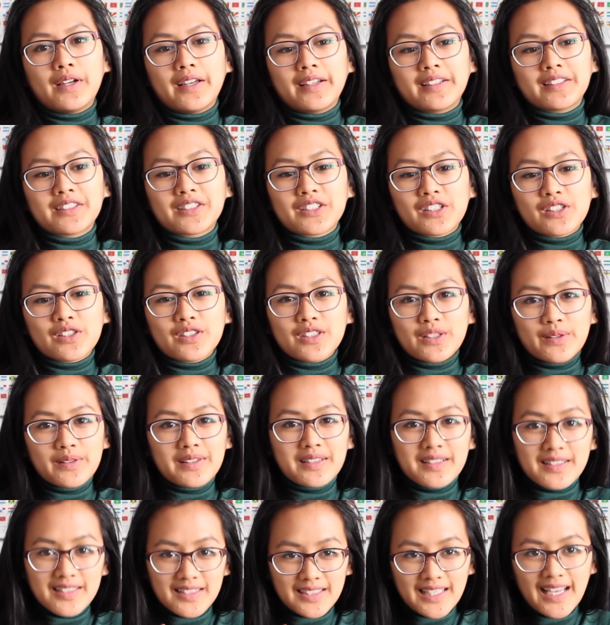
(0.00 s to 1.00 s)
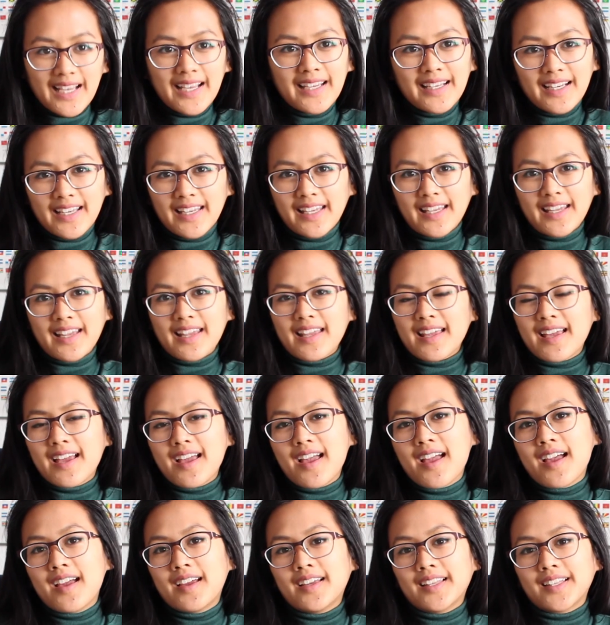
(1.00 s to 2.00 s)
and it's just so exciting,
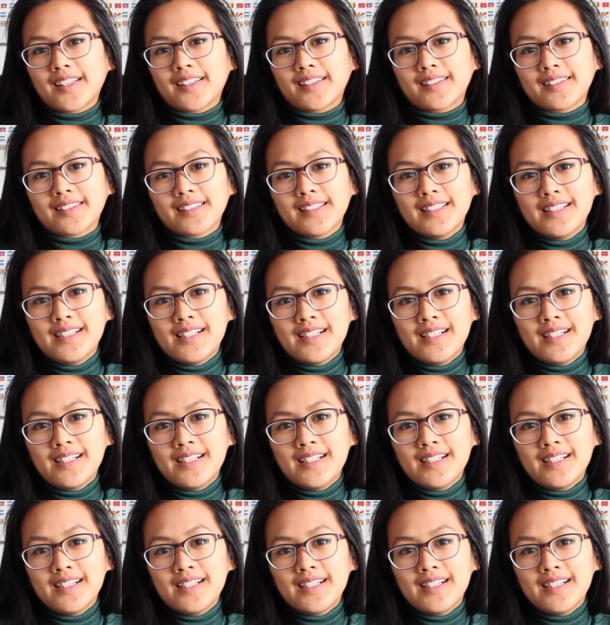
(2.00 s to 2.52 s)
and